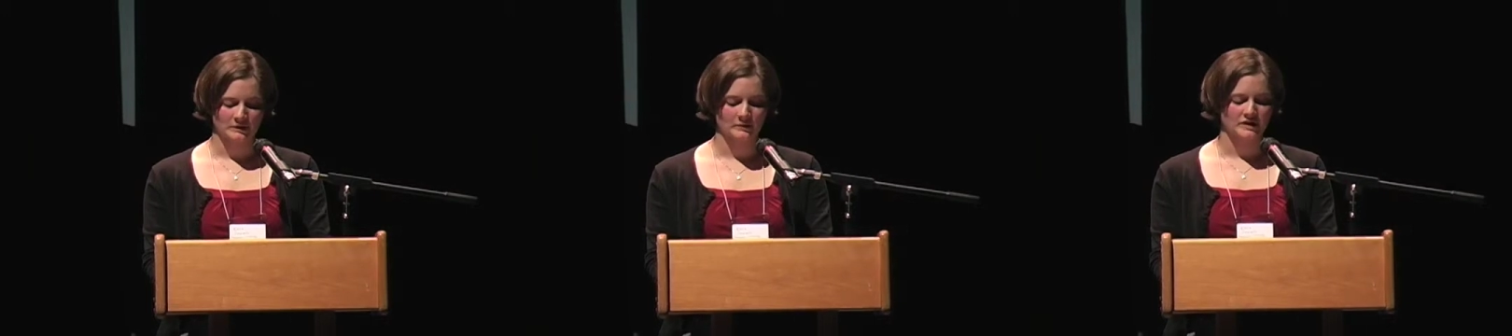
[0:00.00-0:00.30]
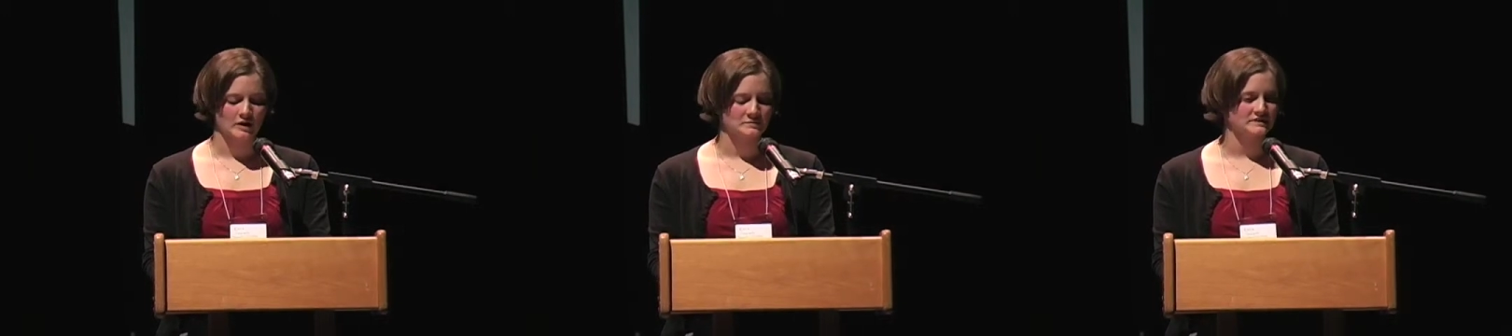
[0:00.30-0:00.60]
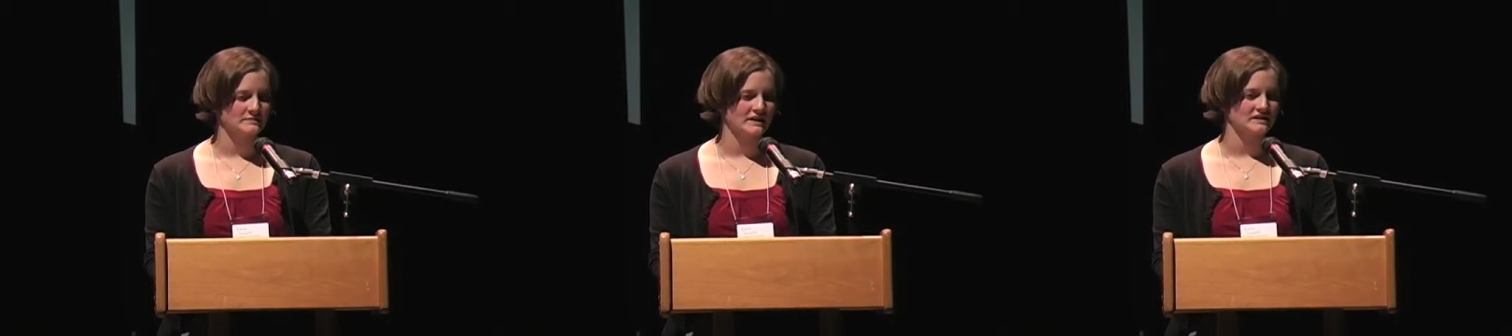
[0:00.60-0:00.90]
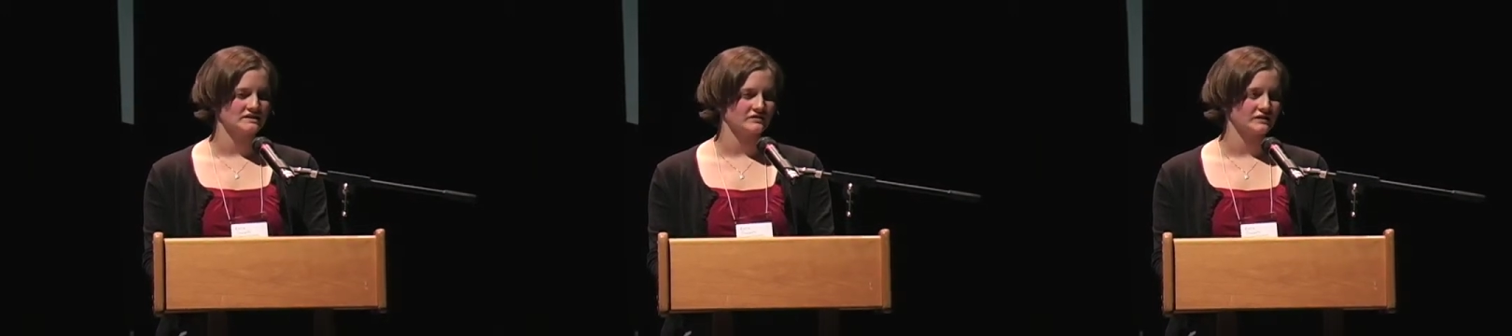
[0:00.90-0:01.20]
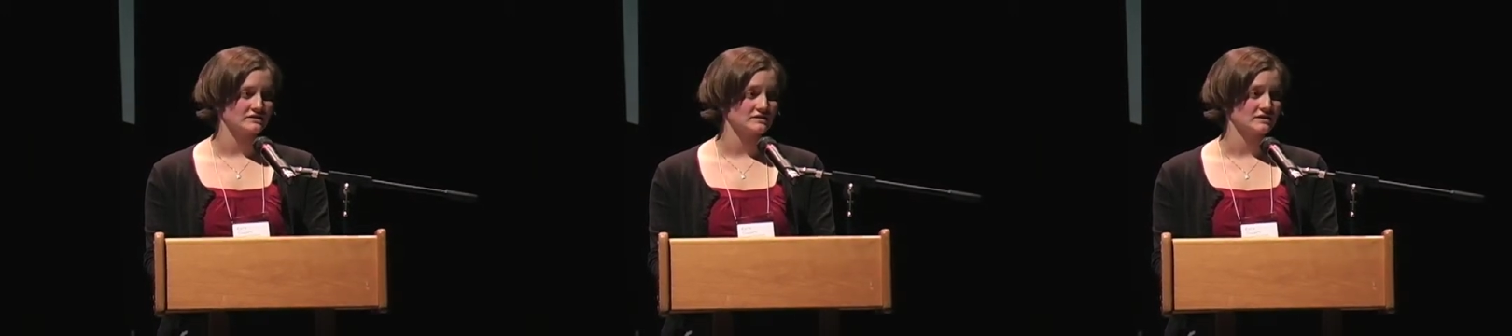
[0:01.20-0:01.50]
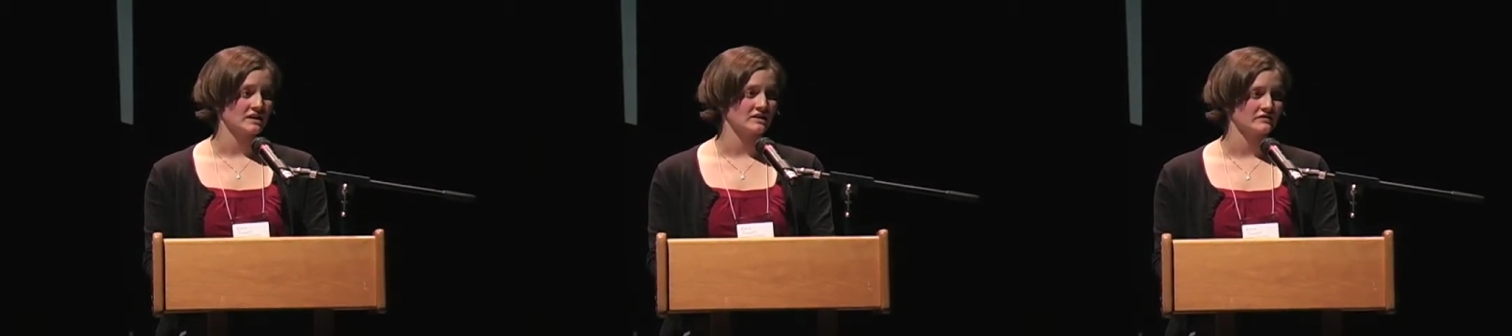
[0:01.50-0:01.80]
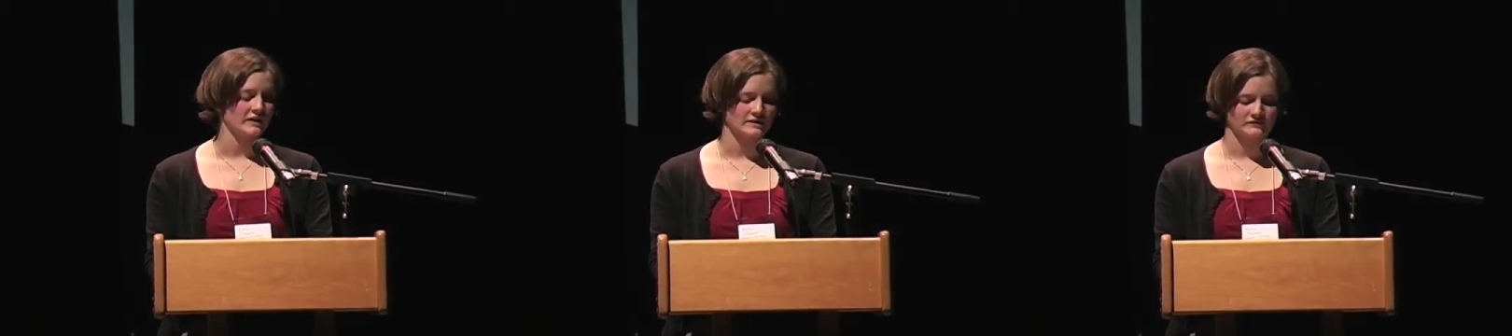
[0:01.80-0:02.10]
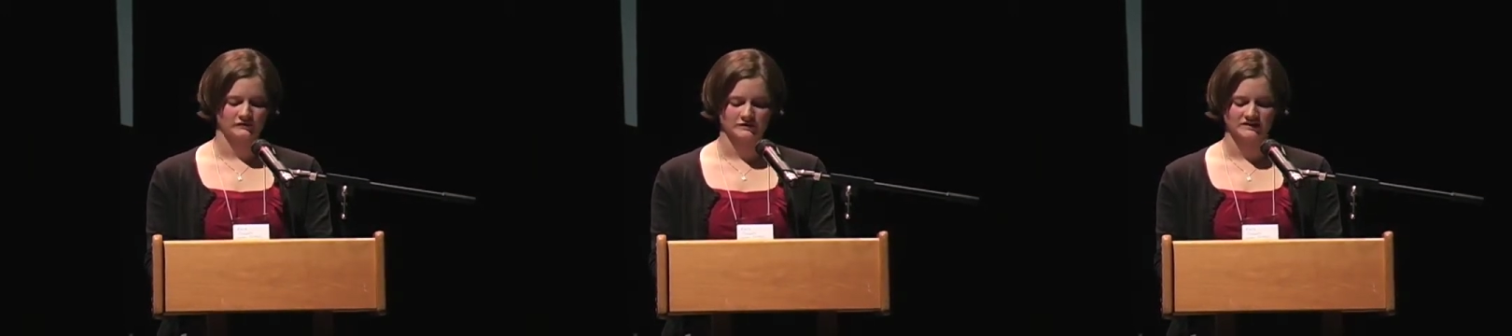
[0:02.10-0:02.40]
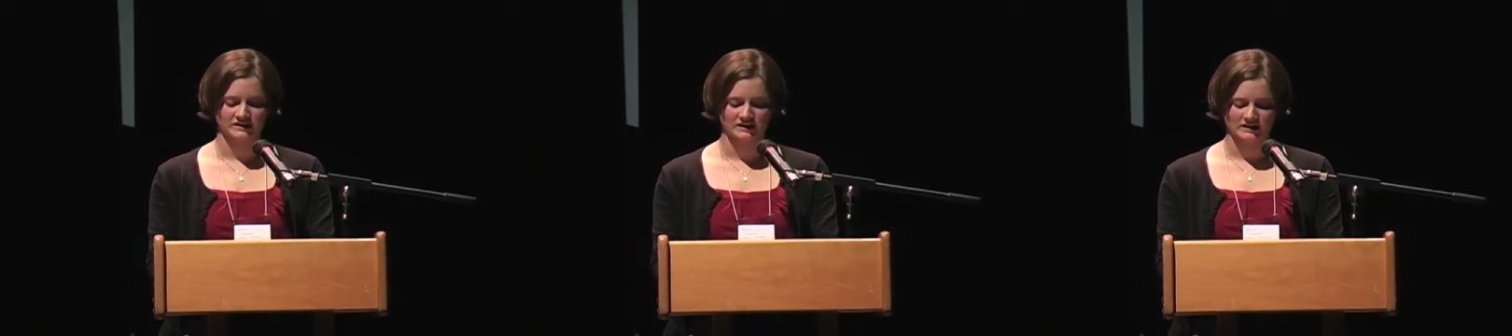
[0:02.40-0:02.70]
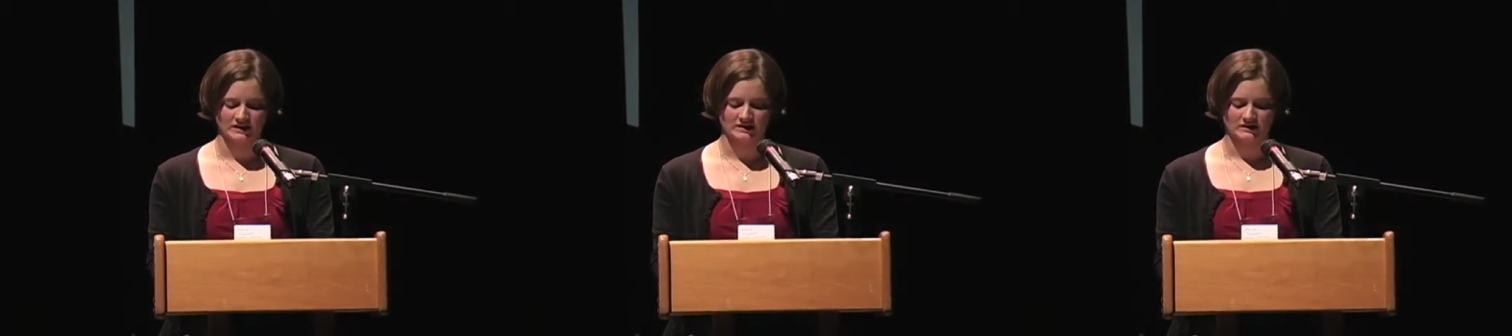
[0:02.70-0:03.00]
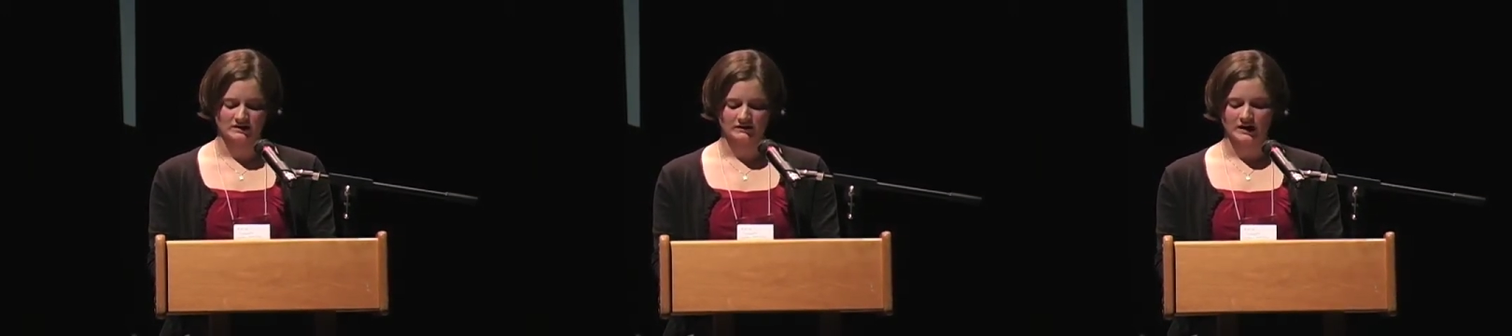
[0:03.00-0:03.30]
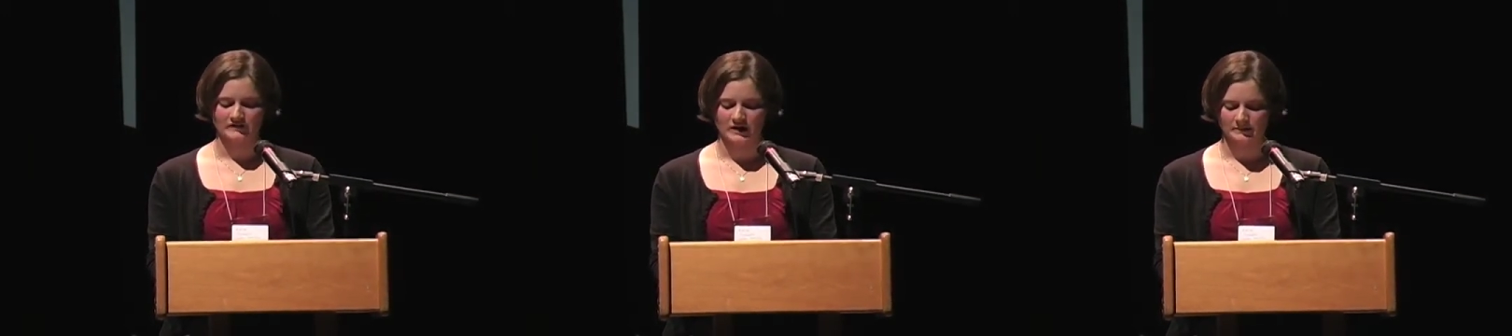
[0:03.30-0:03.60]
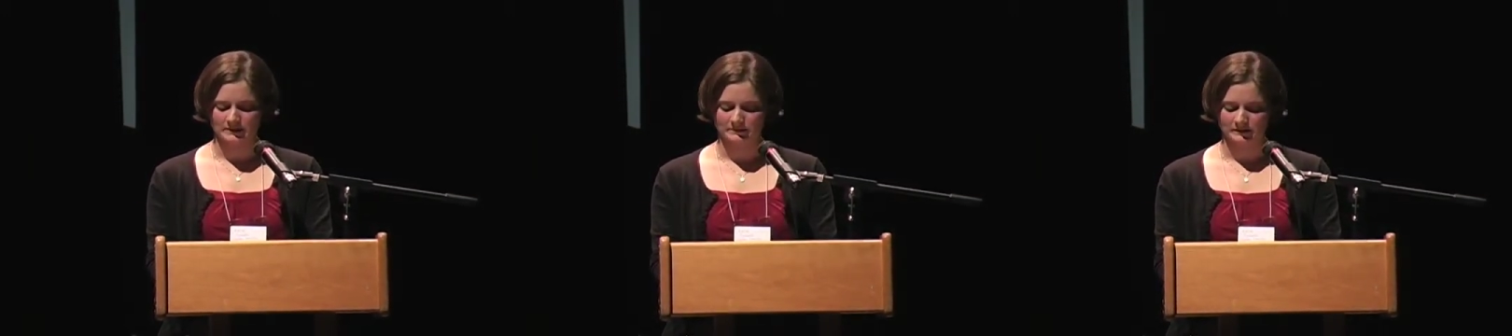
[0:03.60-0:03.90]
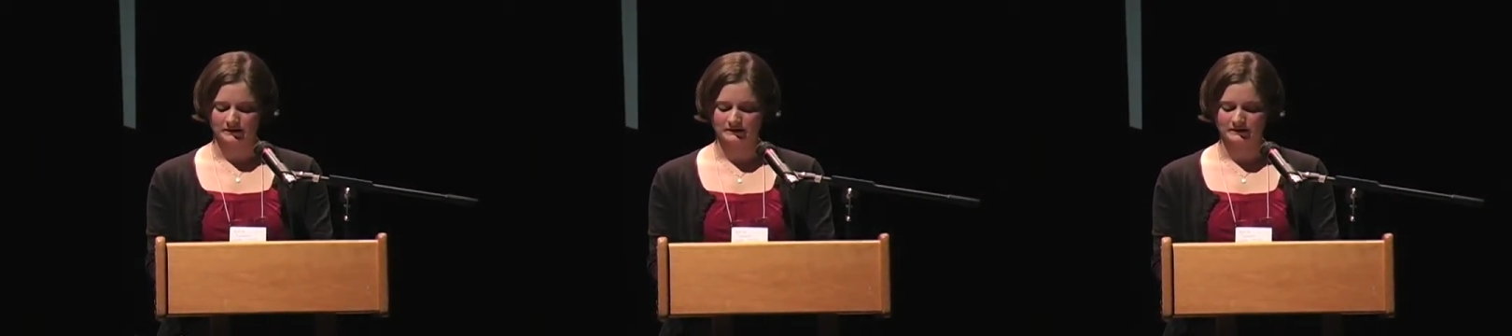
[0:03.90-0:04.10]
but we hope to make a difference in the fight for dignity of all people,